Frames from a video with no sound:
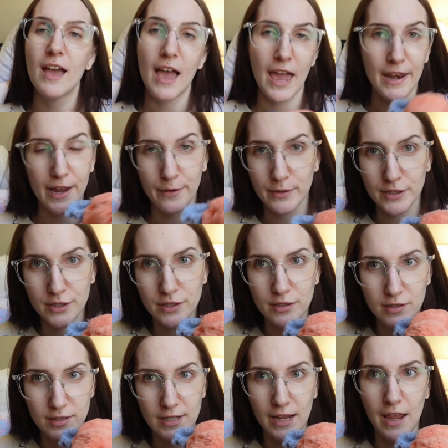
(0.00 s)
And I was
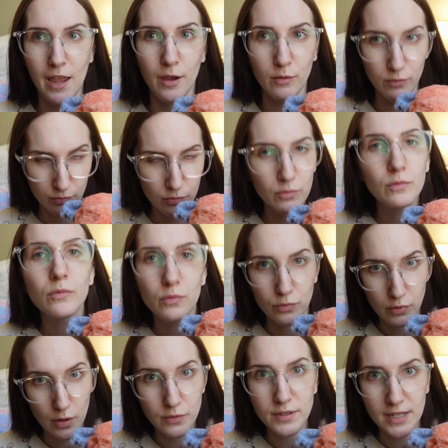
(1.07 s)
singing,
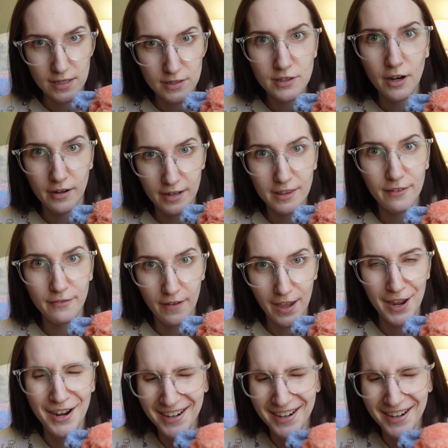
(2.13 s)
Rosie started the fire.